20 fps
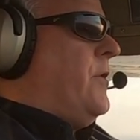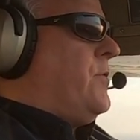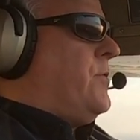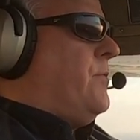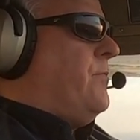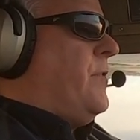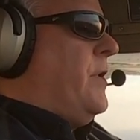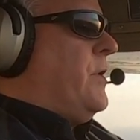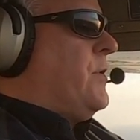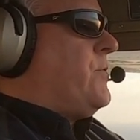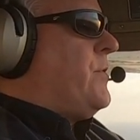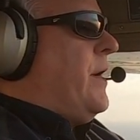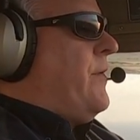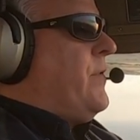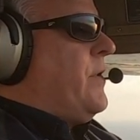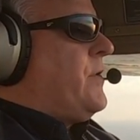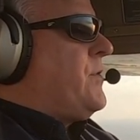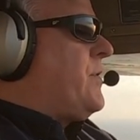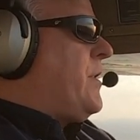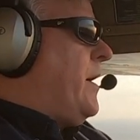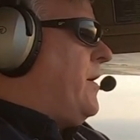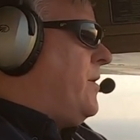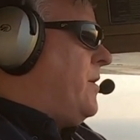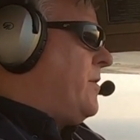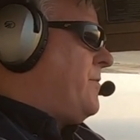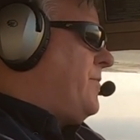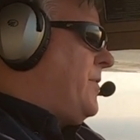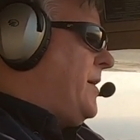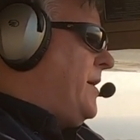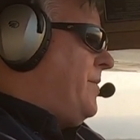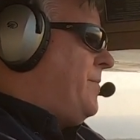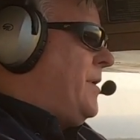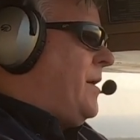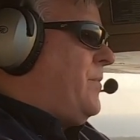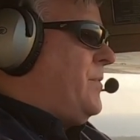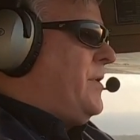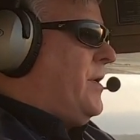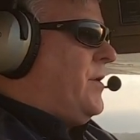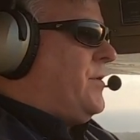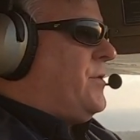Venice traffic, Skyhawk 5
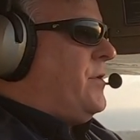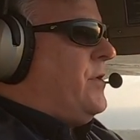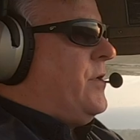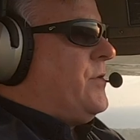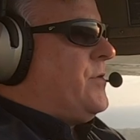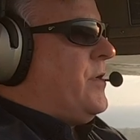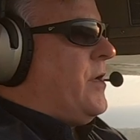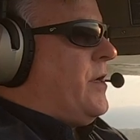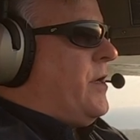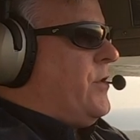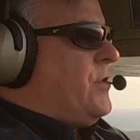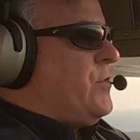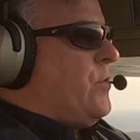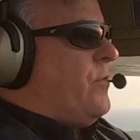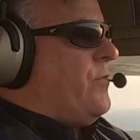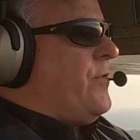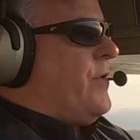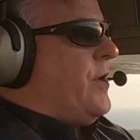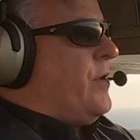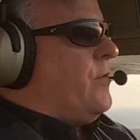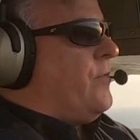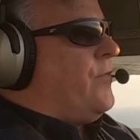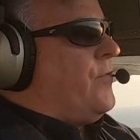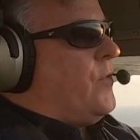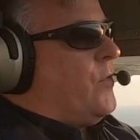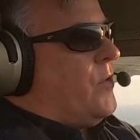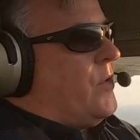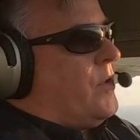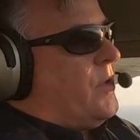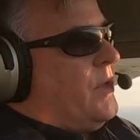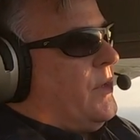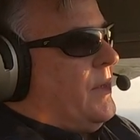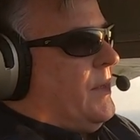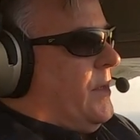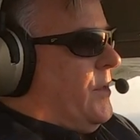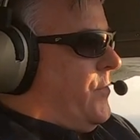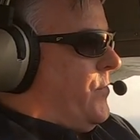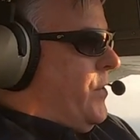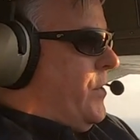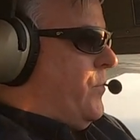Papa Delta is on a short final for
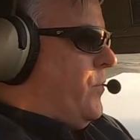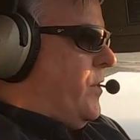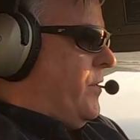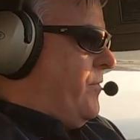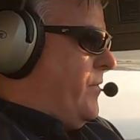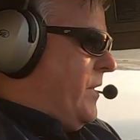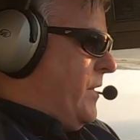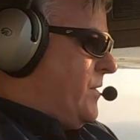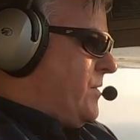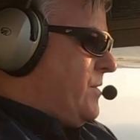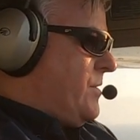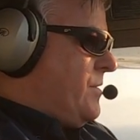31 Venice.